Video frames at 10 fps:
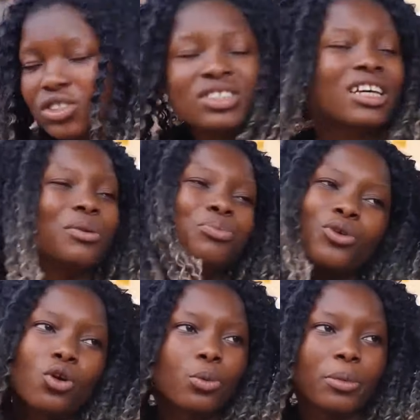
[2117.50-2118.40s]
just that I
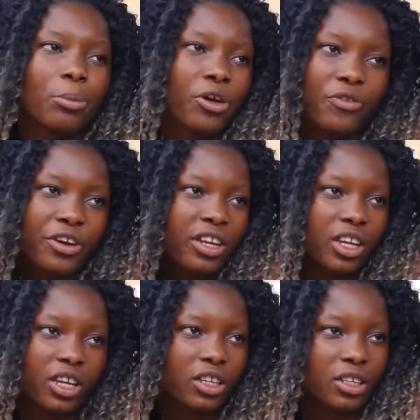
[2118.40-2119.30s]
broke up with my boyfriend
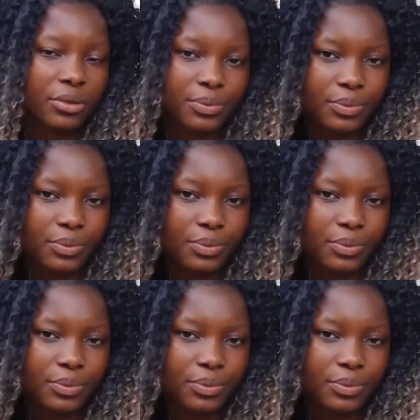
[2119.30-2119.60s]
again now.